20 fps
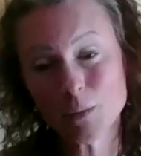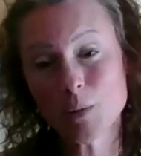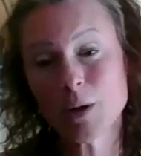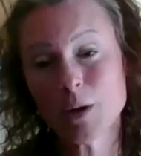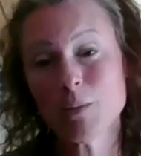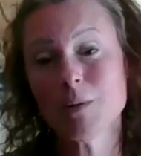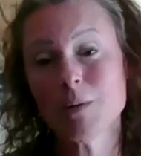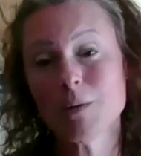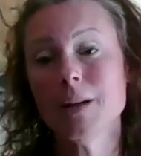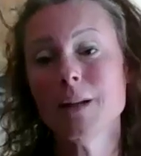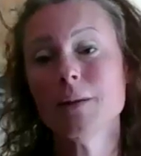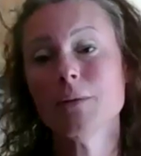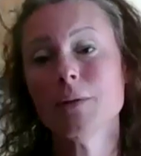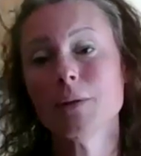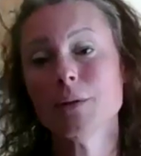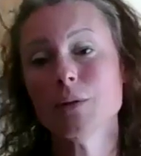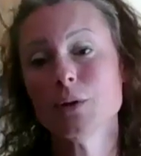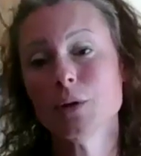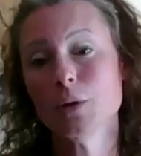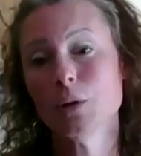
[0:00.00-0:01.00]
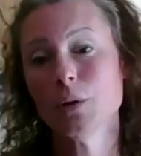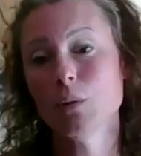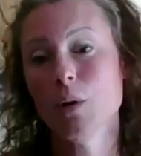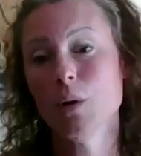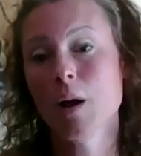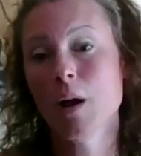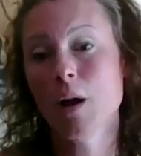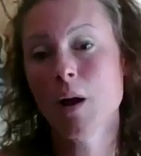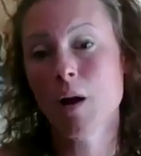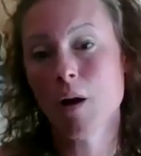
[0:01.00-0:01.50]
We were living to
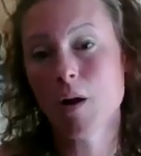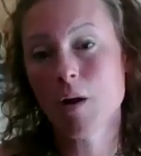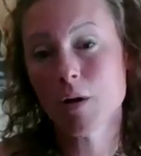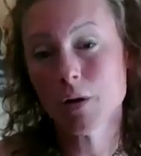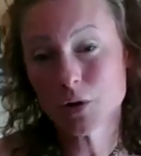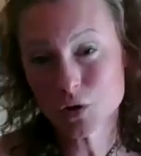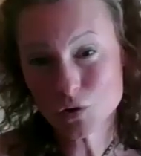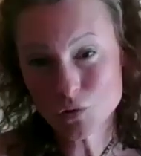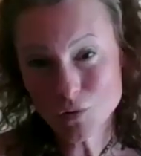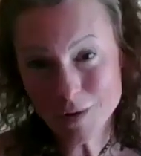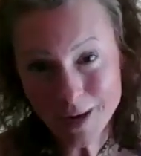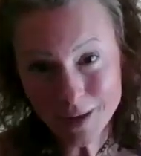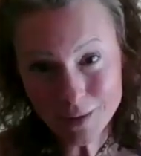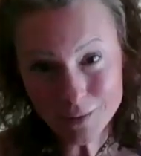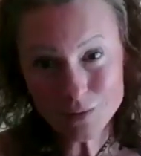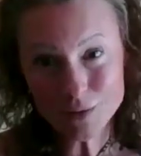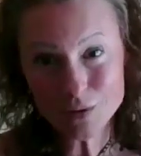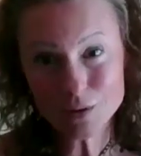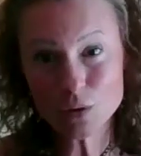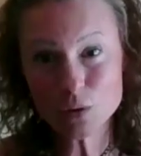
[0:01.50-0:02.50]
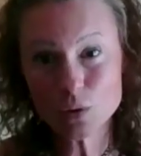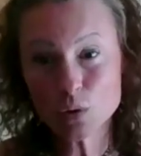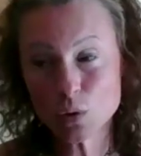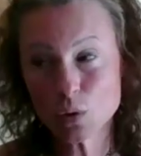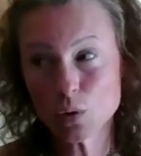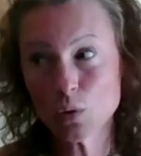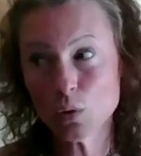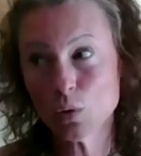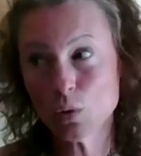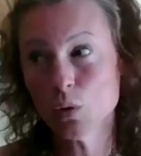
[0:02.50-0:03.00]
our strengths
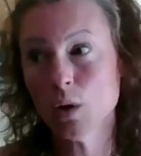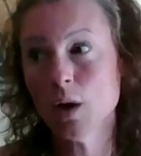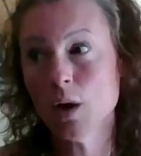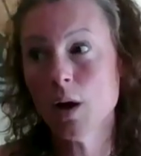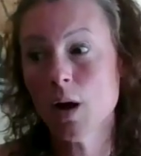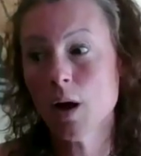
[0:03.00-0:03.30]
to